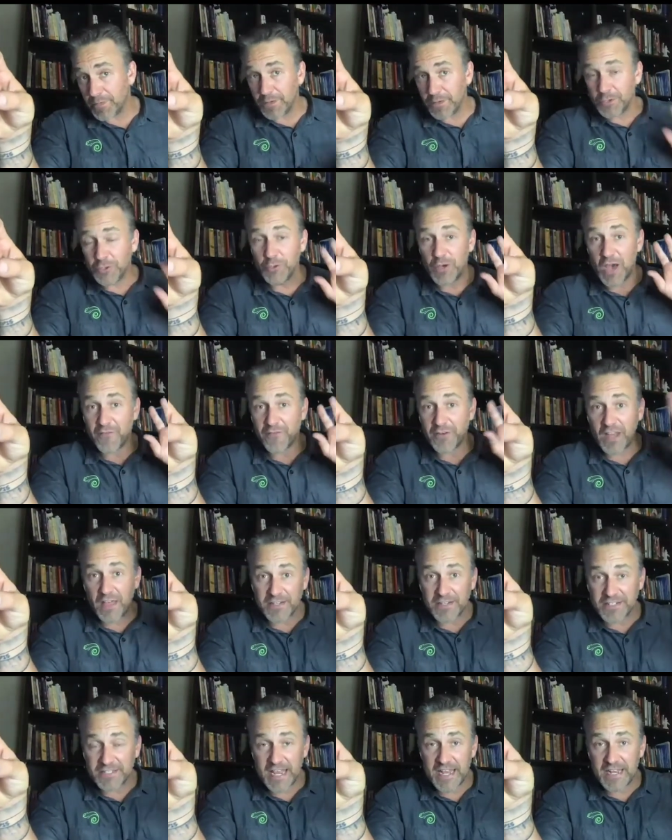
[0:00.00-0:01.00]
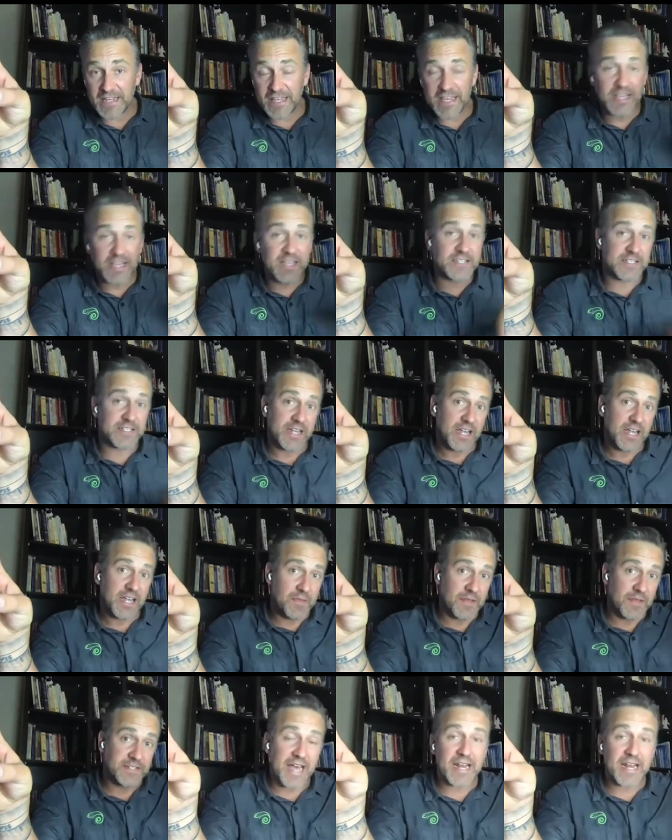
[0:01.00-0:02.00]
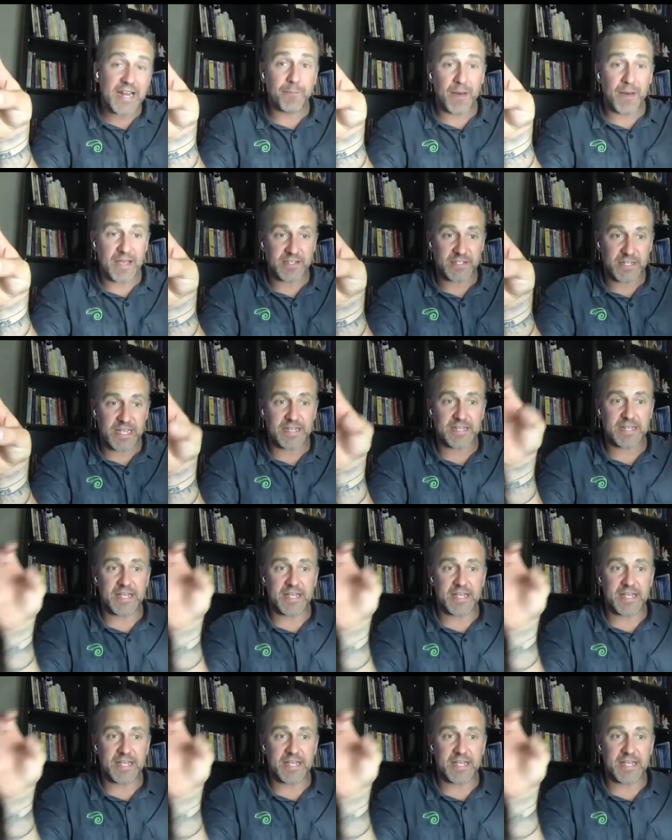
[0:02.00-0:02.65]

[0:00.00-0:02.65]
you have another 10 gigs in the database. It